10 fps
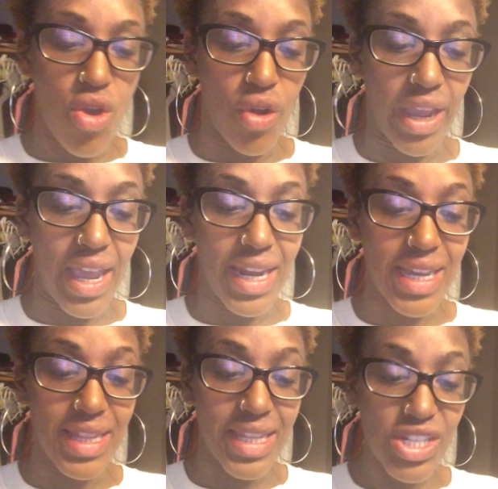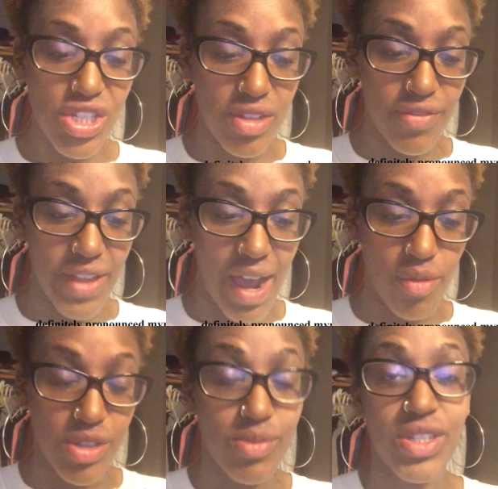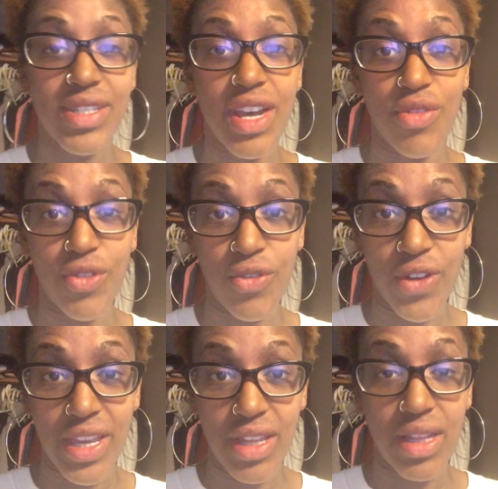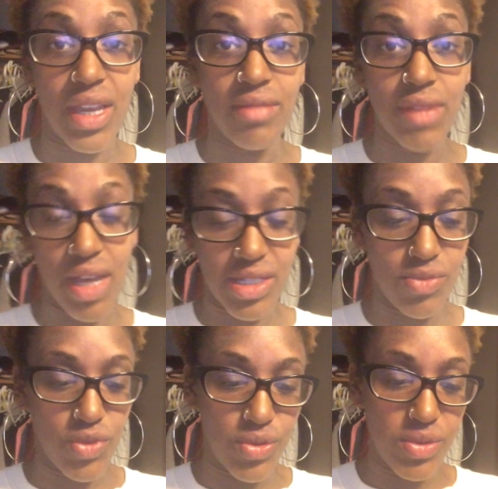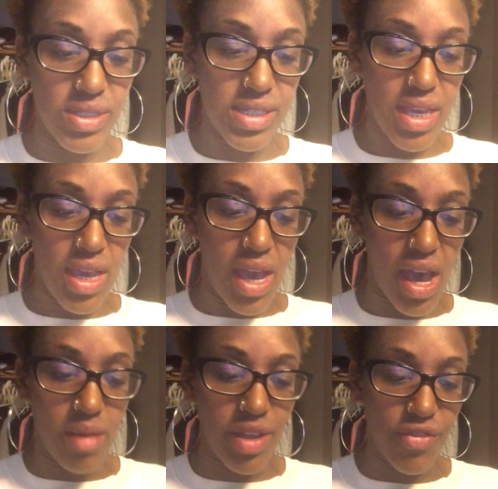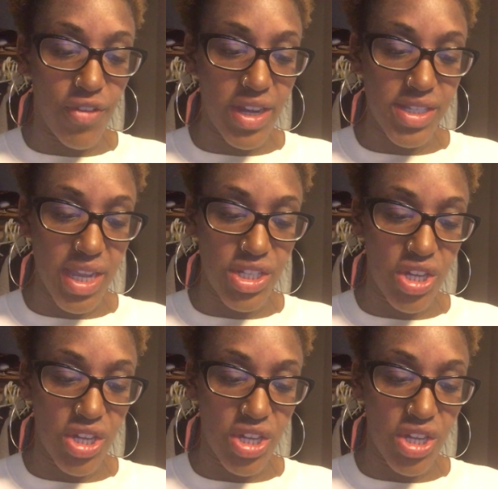organic calendula flowers, which is helpful for healing cuts and wounds, and fresh St.